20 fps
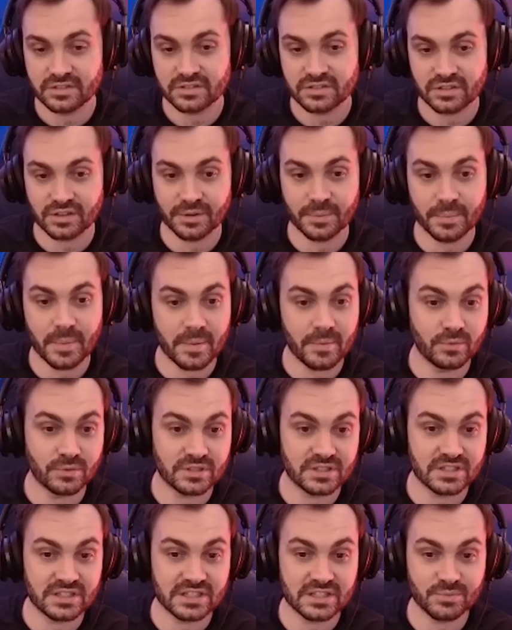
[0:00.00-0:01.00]
So maybe we'll
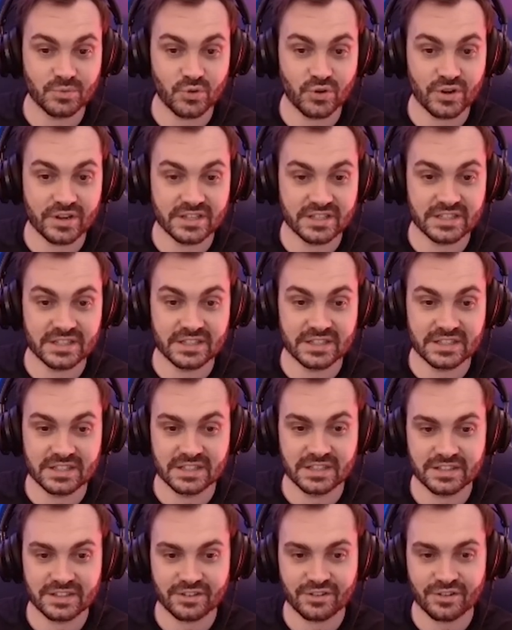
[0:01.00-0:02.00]
see some crazy,
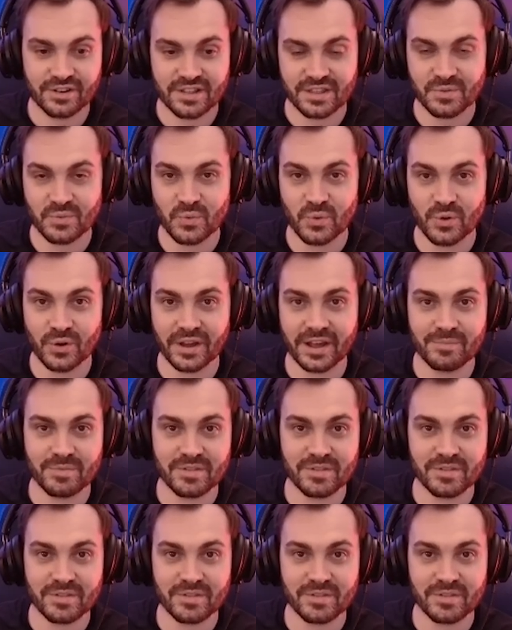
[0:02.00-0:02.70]
crazy war game